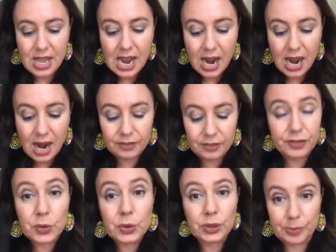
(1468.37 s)
are
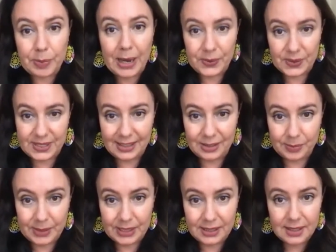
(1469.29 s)
fueled by
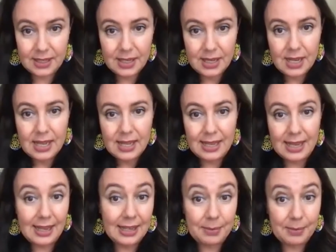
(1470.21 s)
resentment,
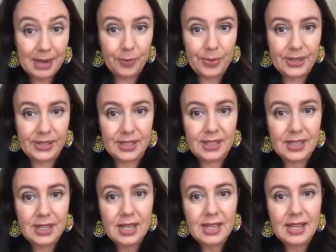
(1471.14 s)
in my opinion.
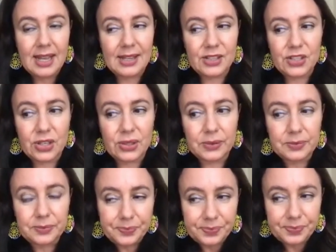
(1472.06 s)
And
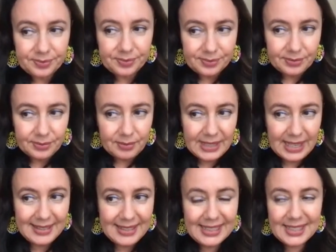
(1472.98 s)
so
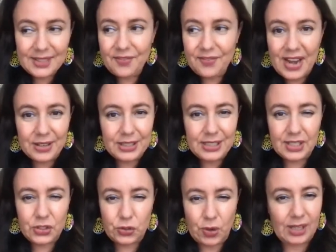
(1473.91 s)
I think it's a very
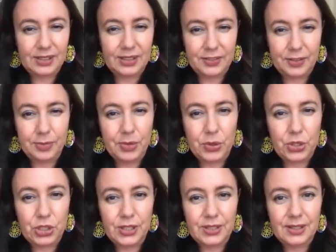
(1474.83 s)
destructive
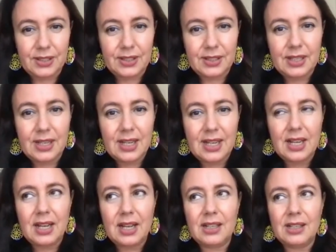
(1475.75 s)
emotion.
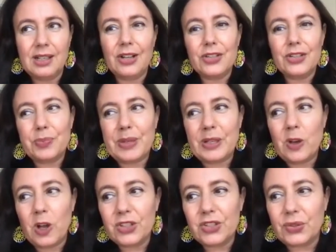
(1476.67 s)
Also, being
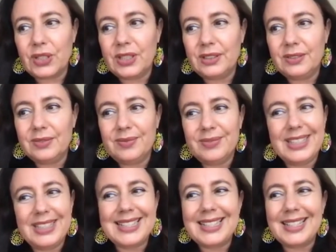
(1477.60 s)
Austrian,
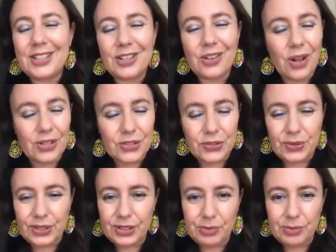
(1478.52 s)
it's such an
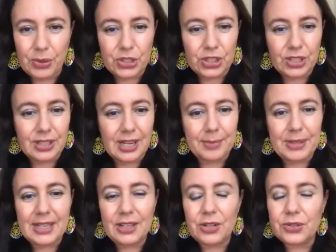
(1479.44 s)
Austrian emotion. I
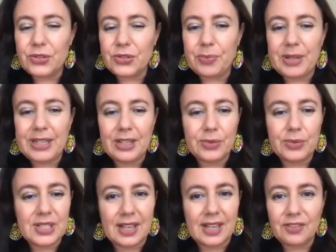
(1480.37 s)
know so many
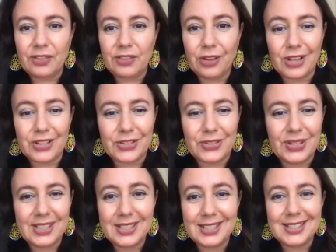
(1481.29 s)
resentful
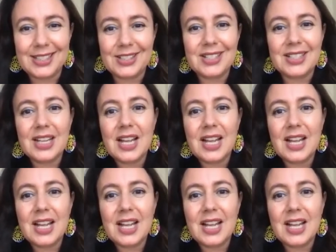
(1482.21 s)
Austrians. It's just,